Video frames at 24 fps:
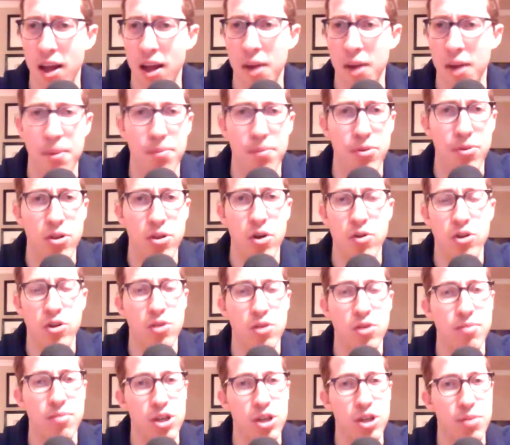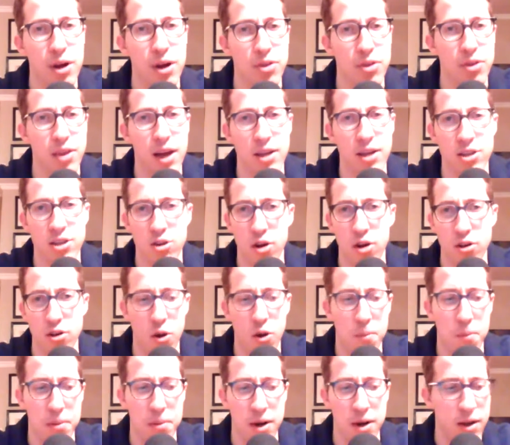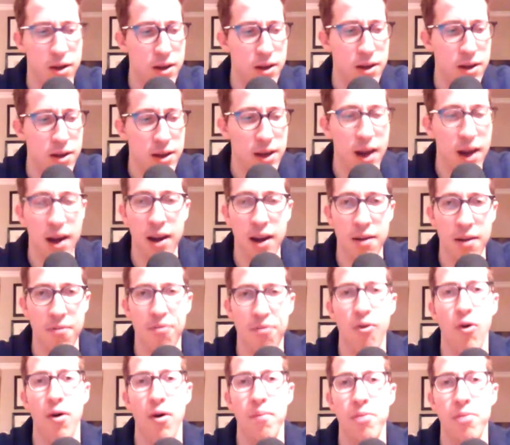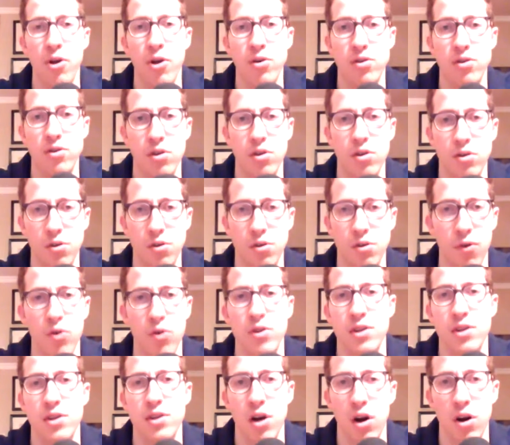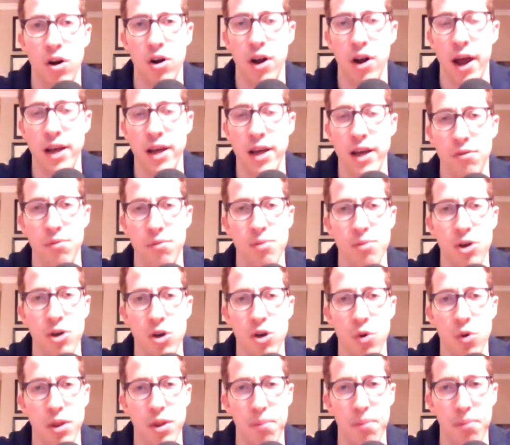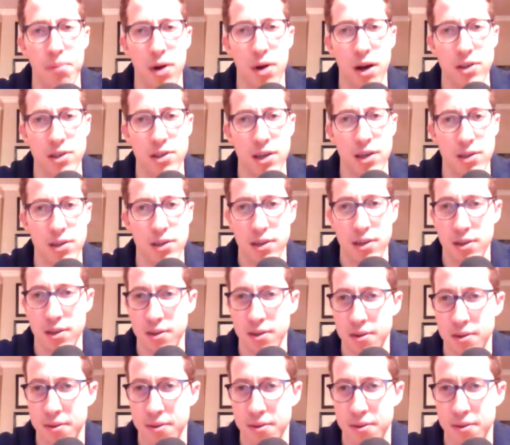not a lot of people know too much about that, so I was hoping to kind of inform those folks that aren't as familiar with the process.